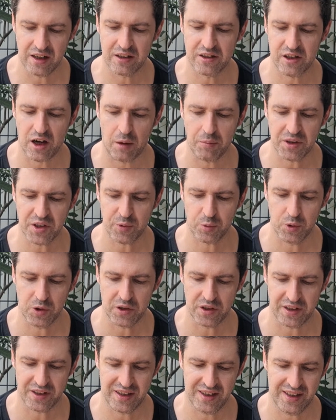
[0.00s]
Thomas
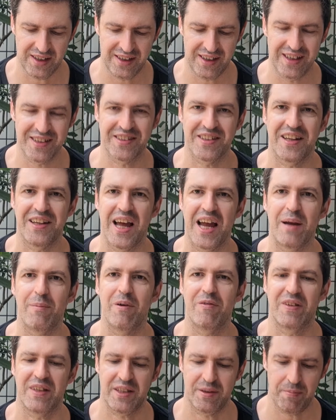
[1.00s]
Wood as the name
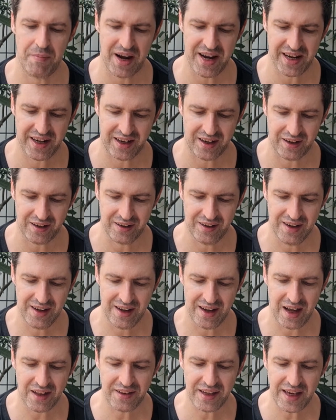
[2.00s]
of its maker,
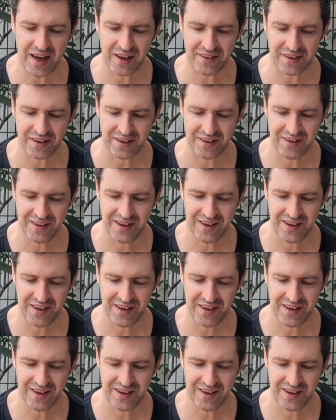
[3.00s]
and the other,